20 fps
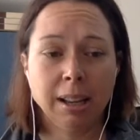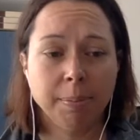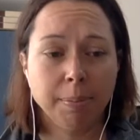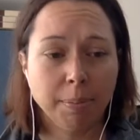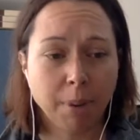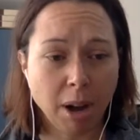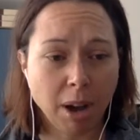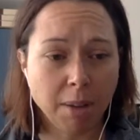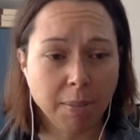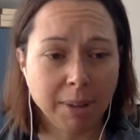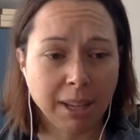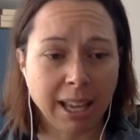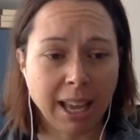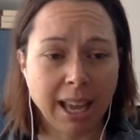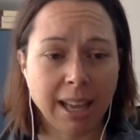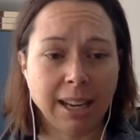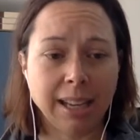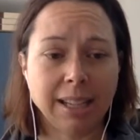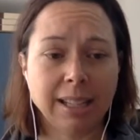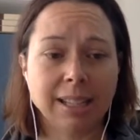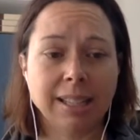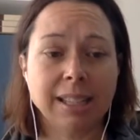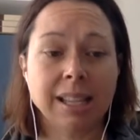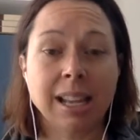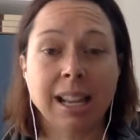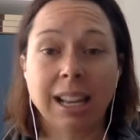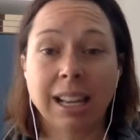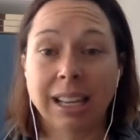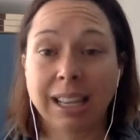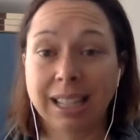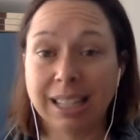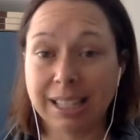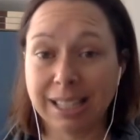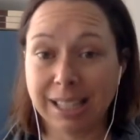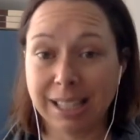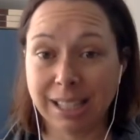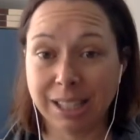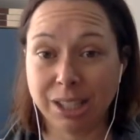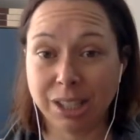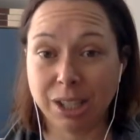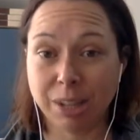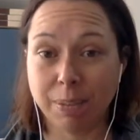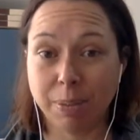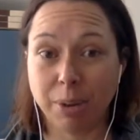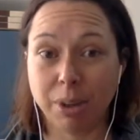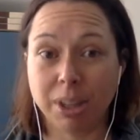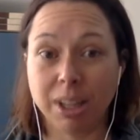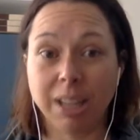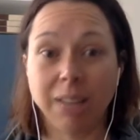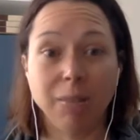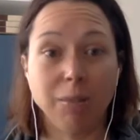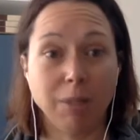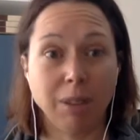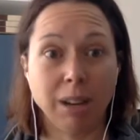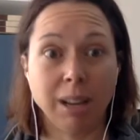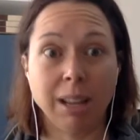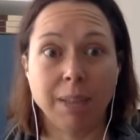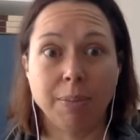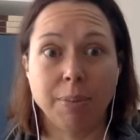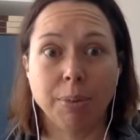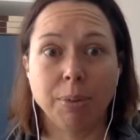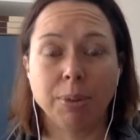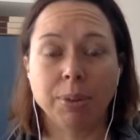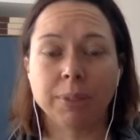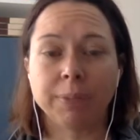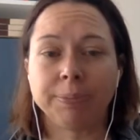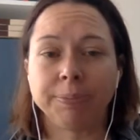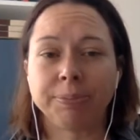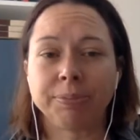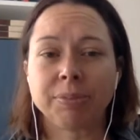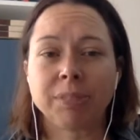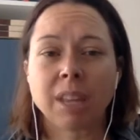biomechanics, listening to the body, really important,